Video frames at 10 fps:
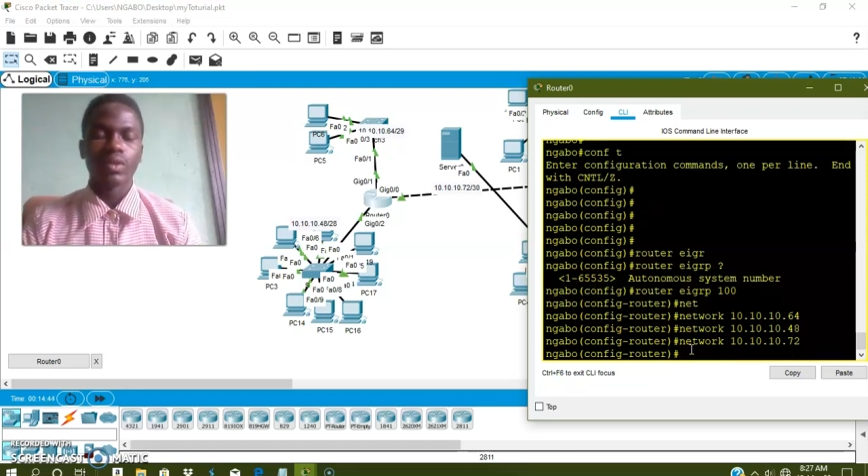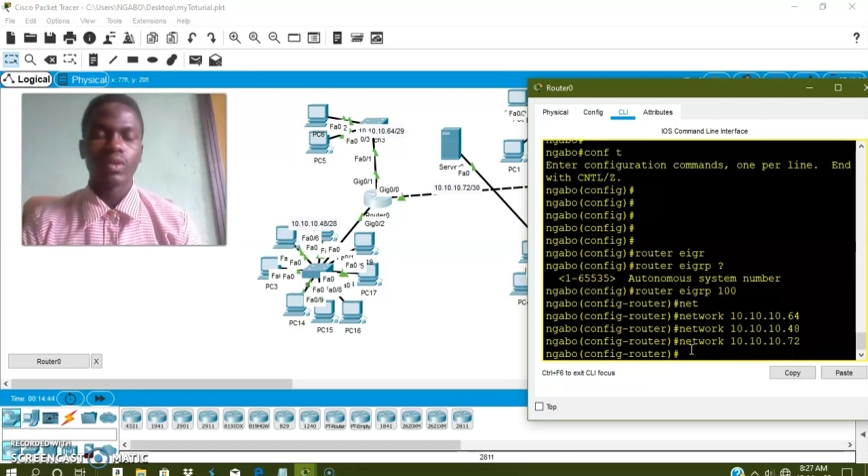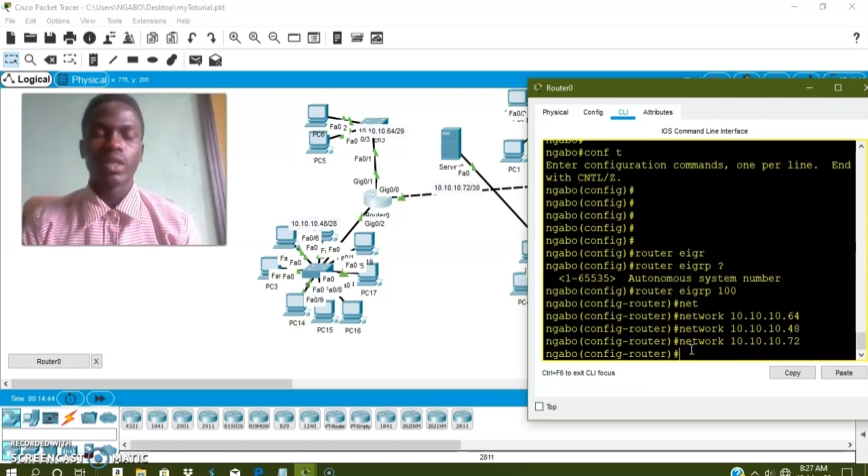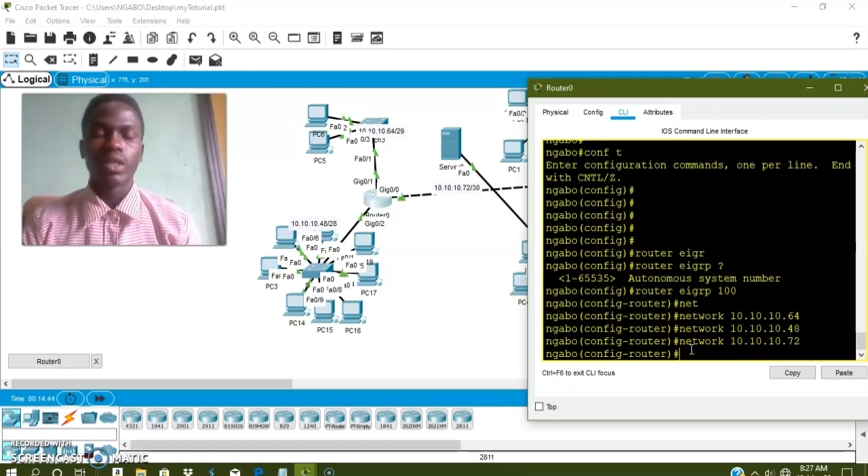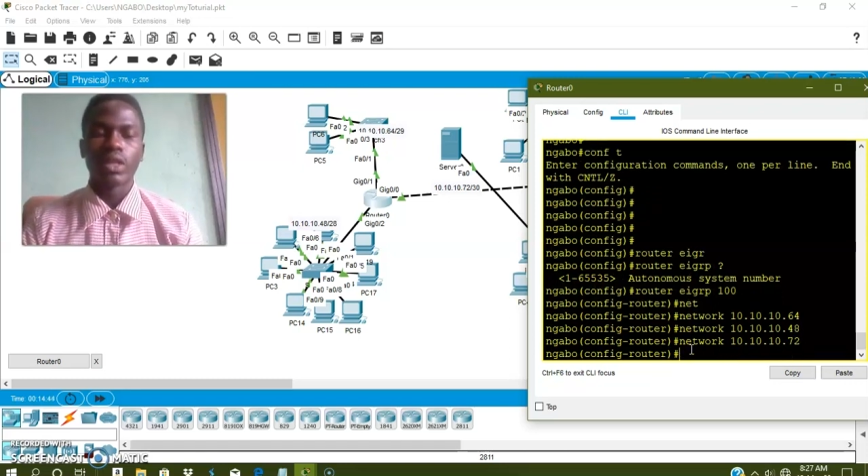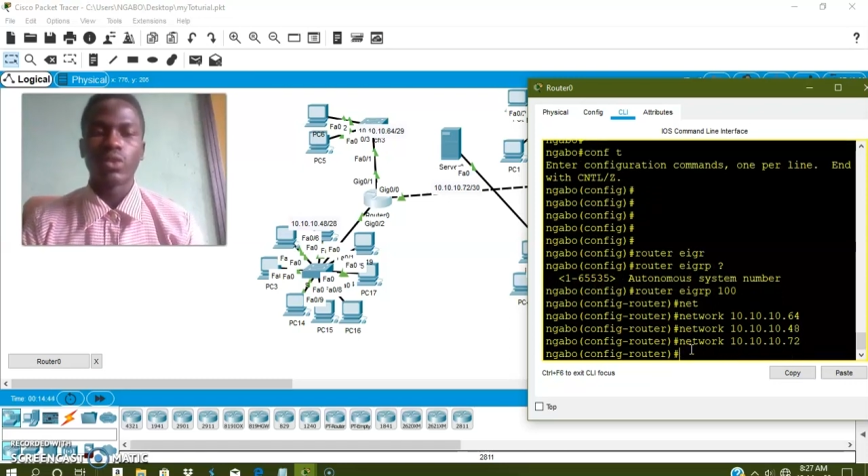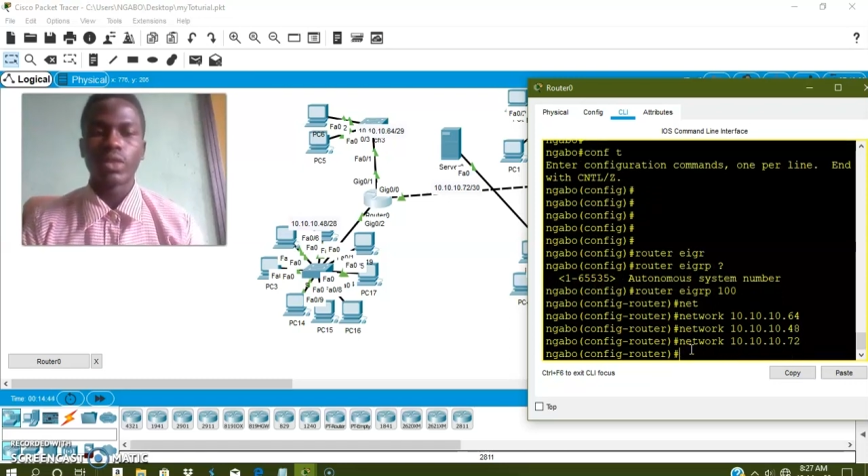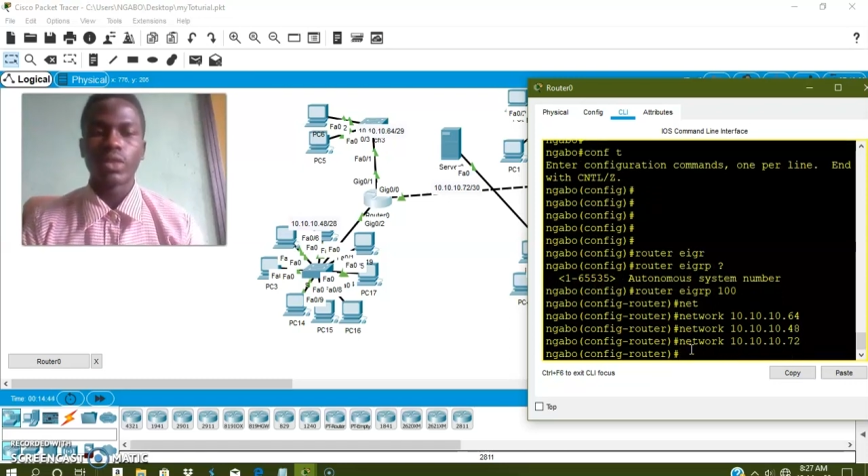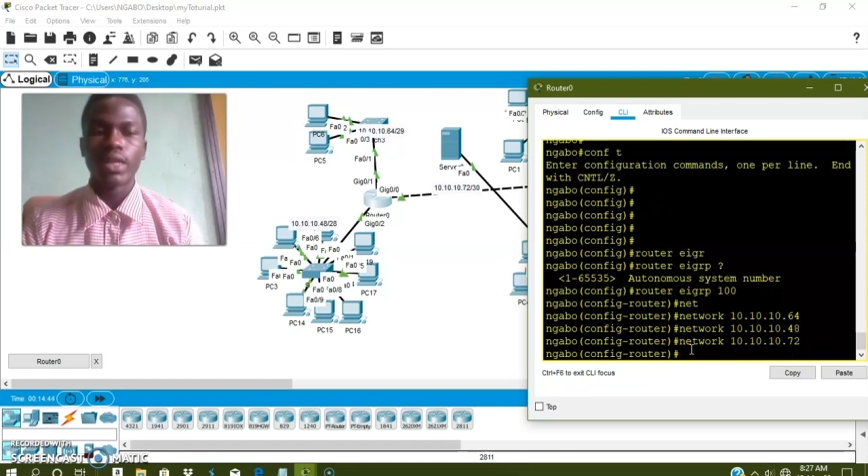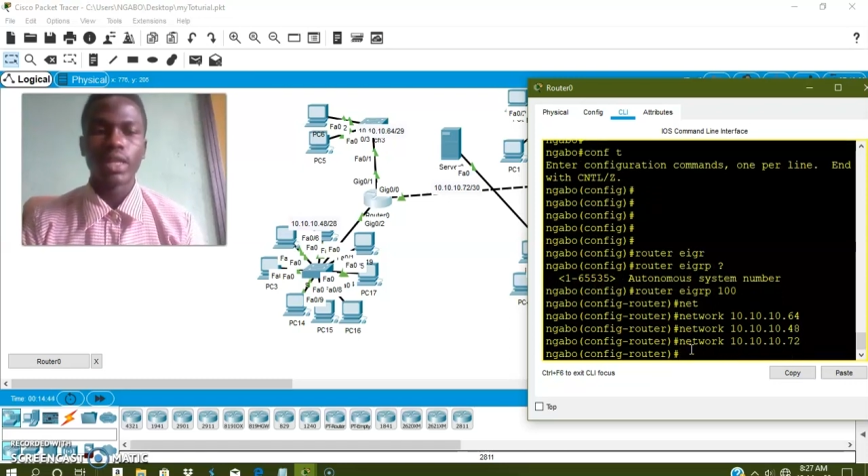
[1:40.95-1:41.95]
Okay, now
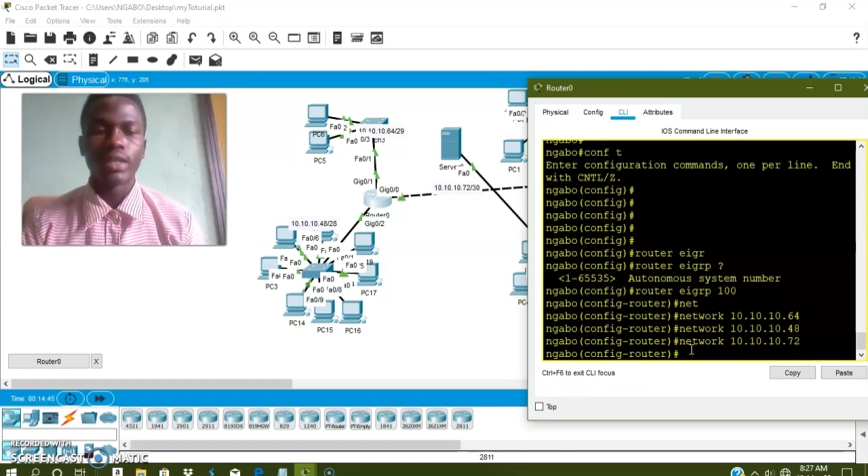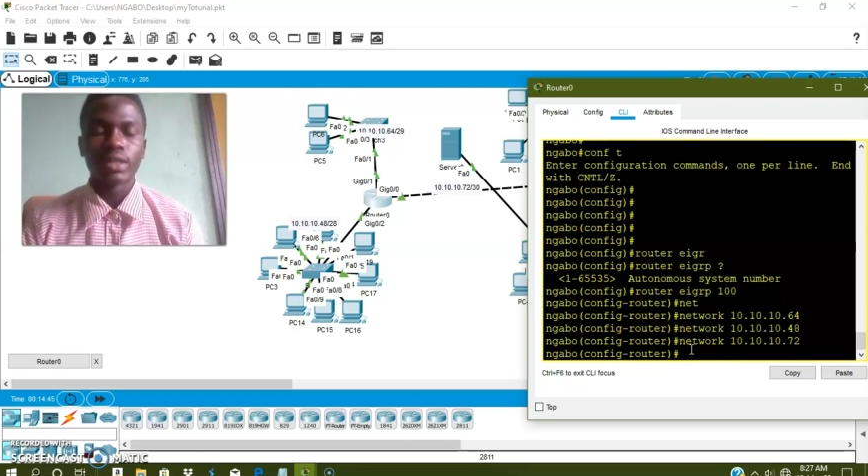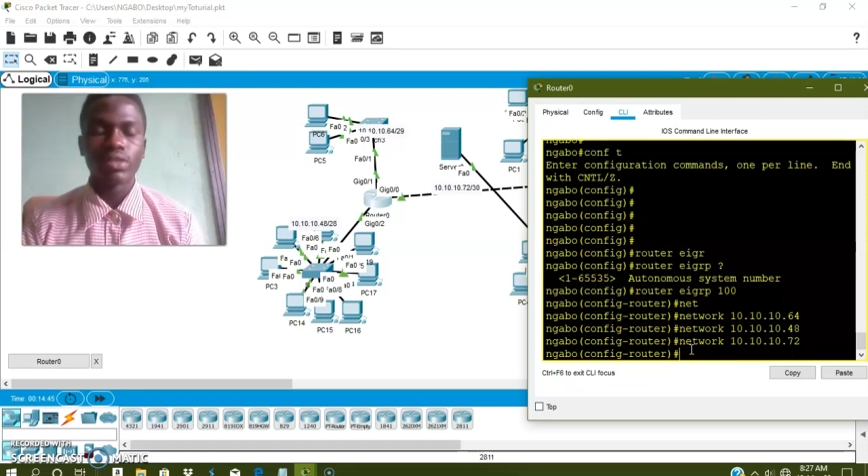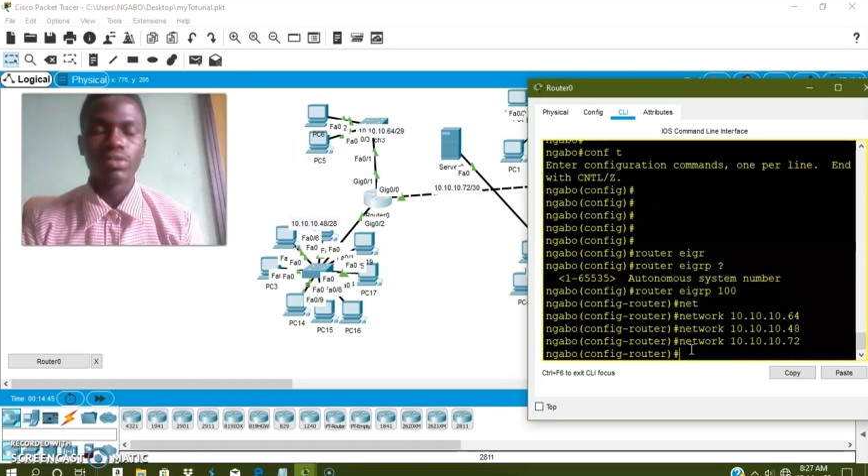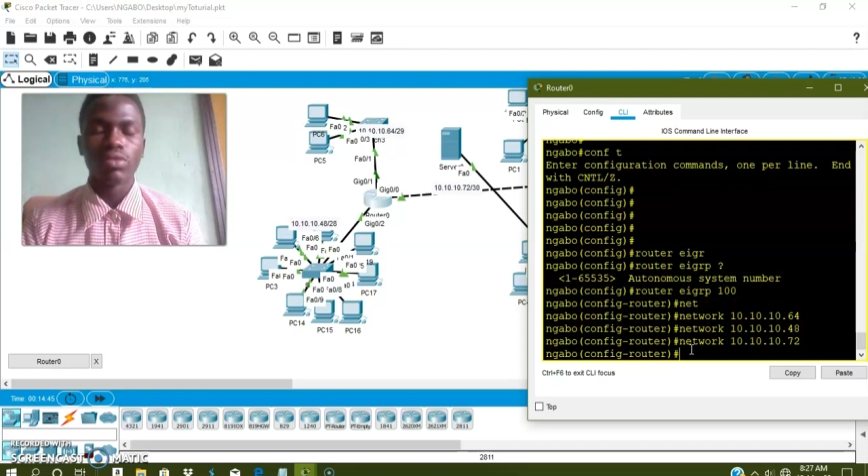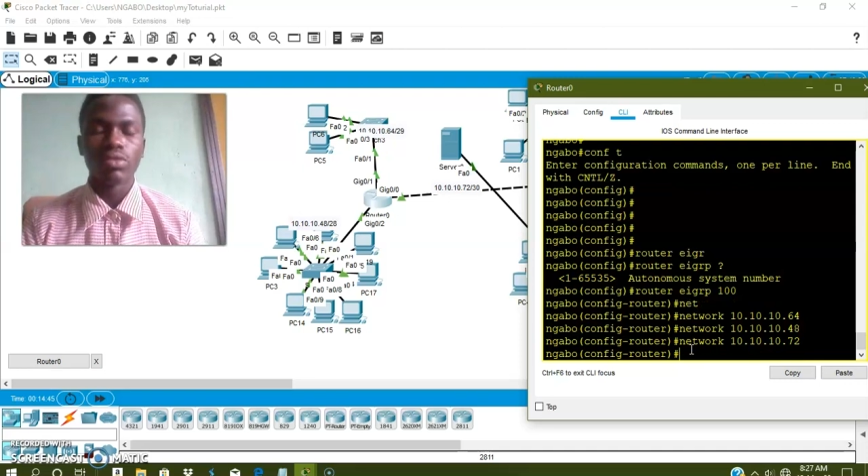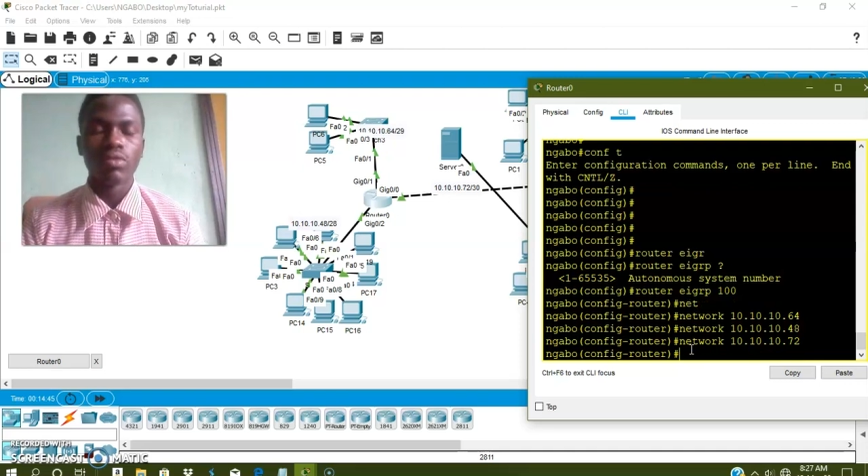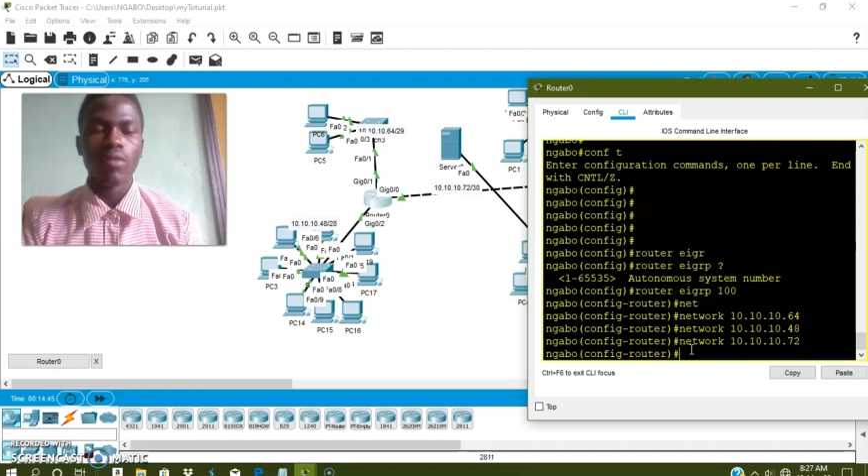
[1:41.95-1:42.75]
we're done. So